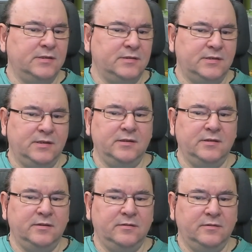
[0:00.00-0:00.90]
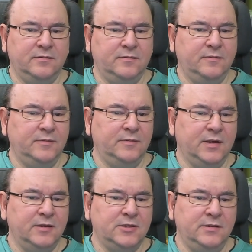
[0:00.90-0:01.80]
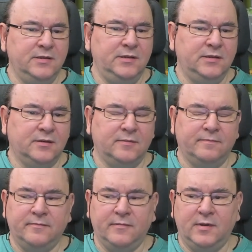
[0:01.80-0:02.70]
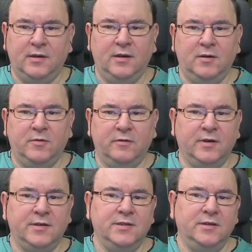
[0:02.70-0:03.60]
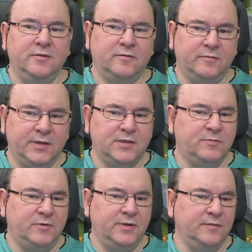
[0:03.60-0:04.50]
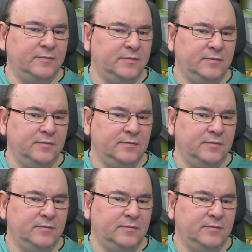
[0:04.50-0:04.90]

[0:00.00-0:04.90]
there's nothing uh, actually um, preventing you from exporting